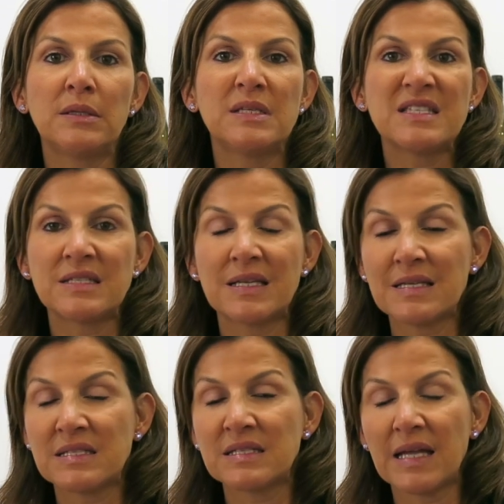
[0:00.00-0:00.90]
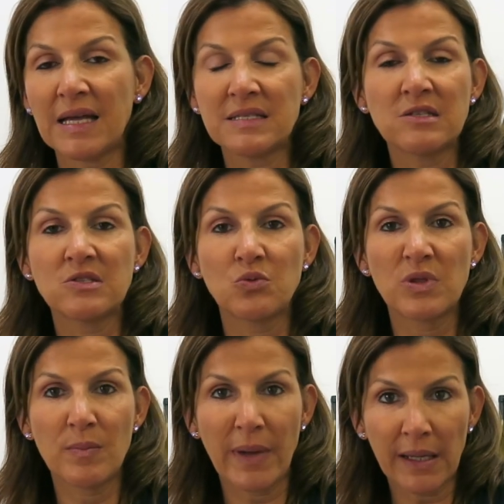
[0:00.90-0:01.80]
distressed assets
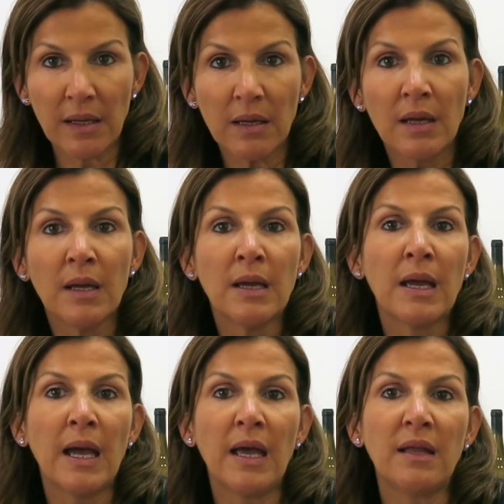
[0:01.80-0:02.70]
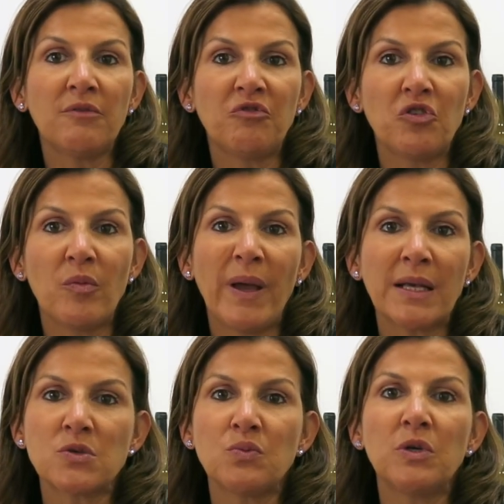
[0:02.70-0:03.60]
with the bank. And for the
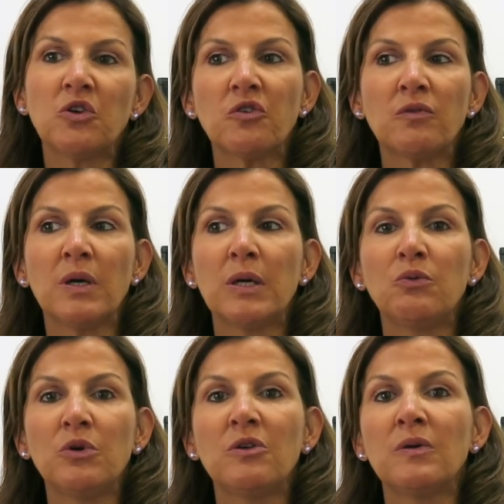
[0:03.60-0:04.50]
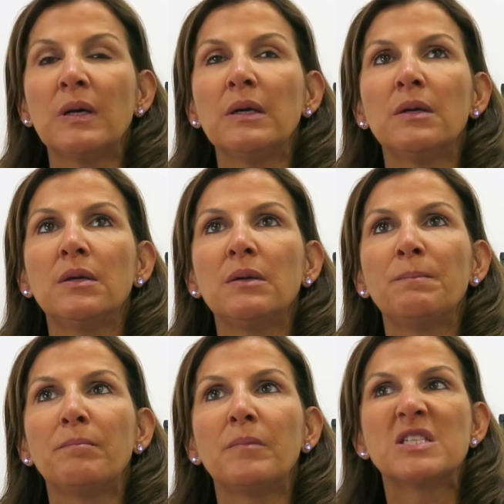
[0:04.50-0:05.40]
banks, we're
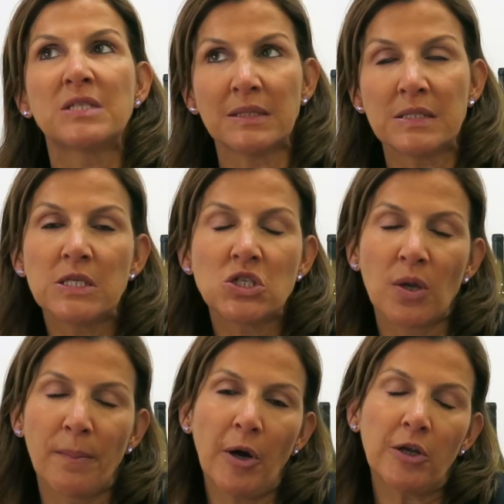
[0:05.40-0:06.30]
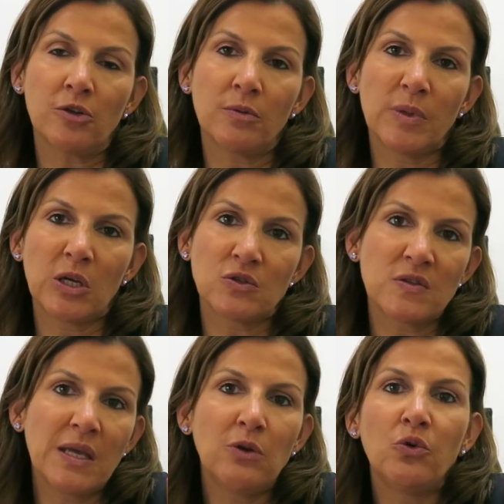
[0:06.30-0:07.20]
a strategic partner
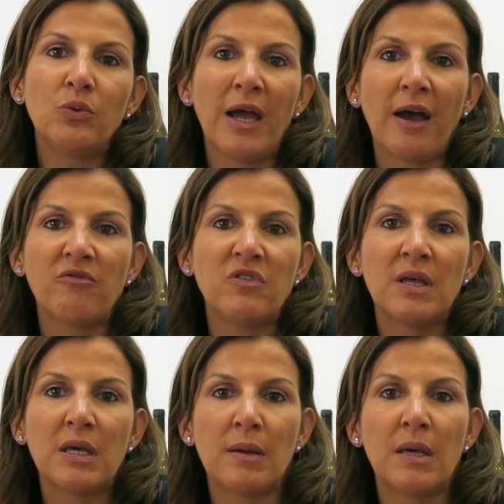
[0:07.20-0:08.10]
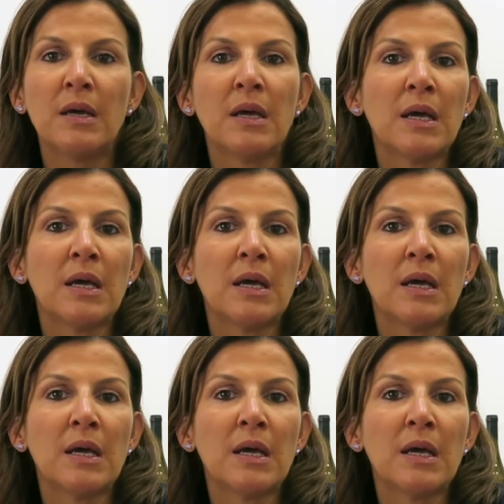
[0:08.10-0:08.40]
because they know we have the